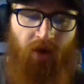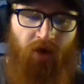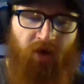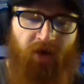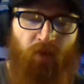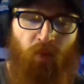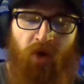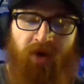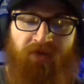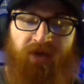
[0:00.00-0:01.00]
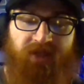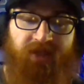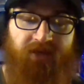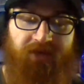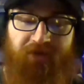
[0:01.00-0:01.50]
on one of the
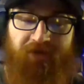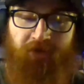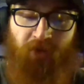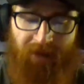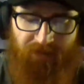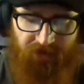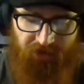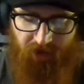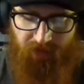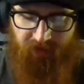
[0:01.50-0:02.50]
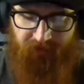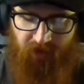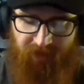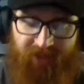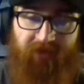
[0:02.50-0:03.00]
assessor's scrapped drones
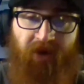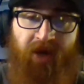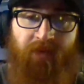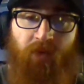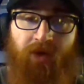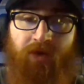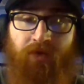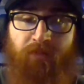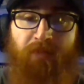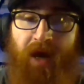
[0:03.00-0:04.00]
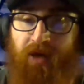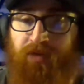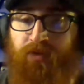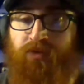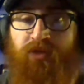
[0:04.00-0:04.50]
from its fight with
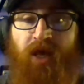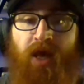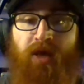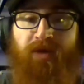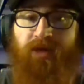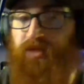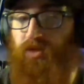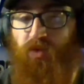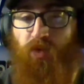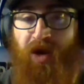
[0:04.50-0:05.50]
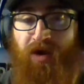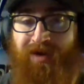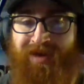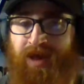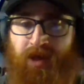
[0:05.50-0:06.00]
Miles and his Uncle
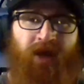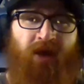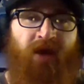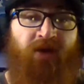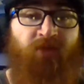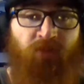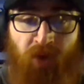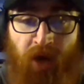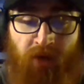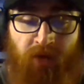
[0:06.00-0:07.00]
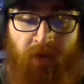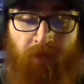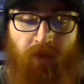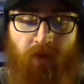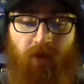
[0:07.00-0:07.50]
Aaron, aka the Prowler.
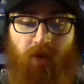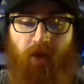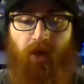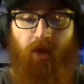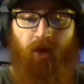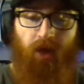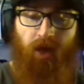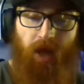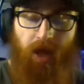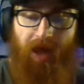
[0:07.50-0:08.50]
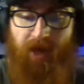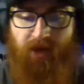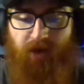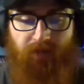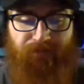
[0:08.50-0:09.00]

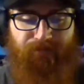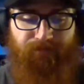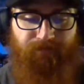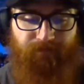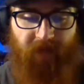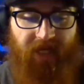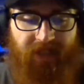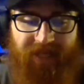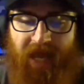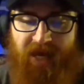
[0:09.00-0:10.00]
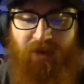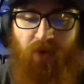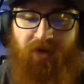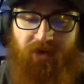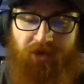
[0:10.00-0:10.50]
And he's scanning
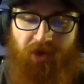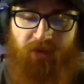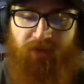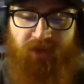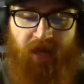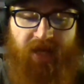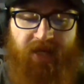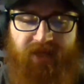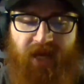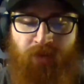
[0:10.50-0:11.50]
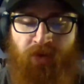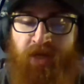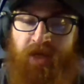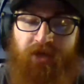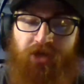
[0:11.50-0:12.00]
one of the drones, and he's able to
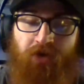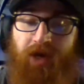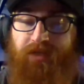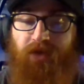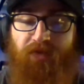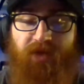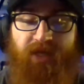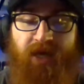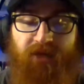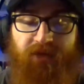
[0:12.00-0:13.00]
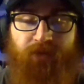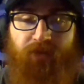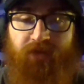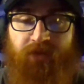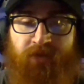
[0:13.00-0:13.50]
get a trace on the tech
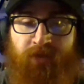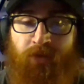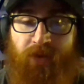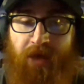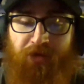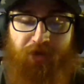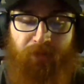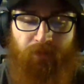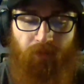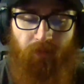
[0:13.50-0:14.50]
source's location.